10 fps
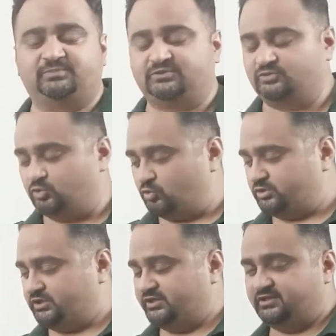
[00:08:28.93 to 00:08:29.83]
But
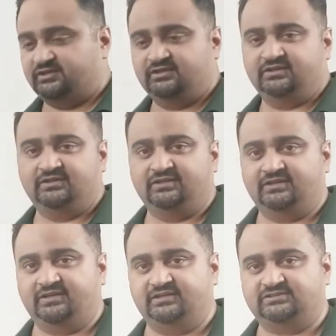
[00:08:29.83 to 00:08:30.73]
totally,
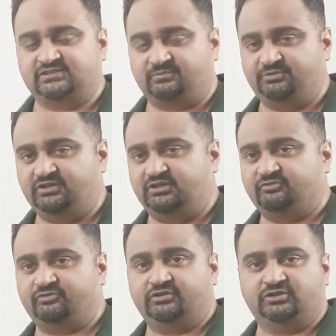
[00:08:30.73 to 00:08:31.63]
it's something
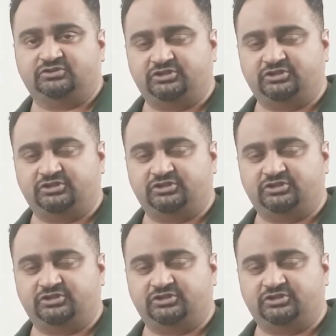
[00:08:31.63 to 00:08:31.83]
different. The